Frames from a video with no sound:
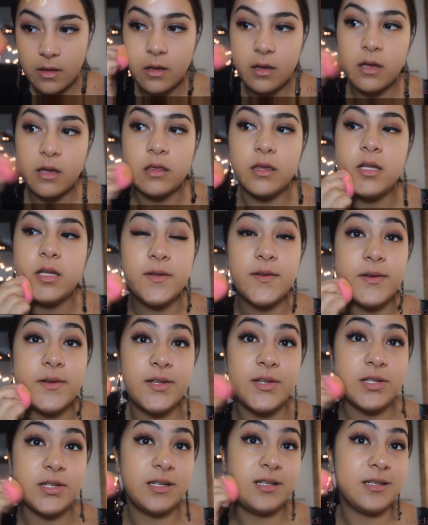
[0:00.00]
and this
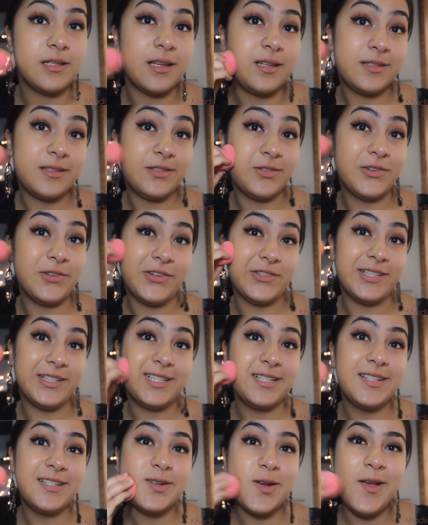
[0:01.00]
foundation is like so
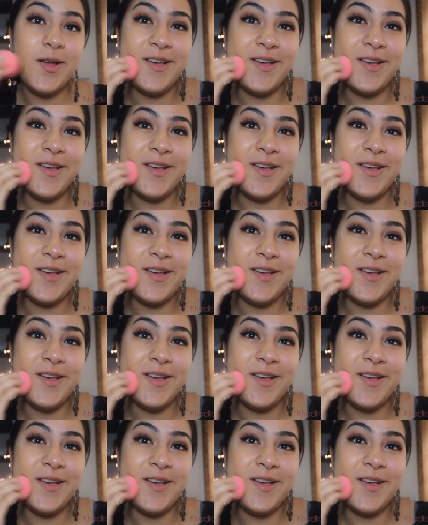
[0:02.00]
orange.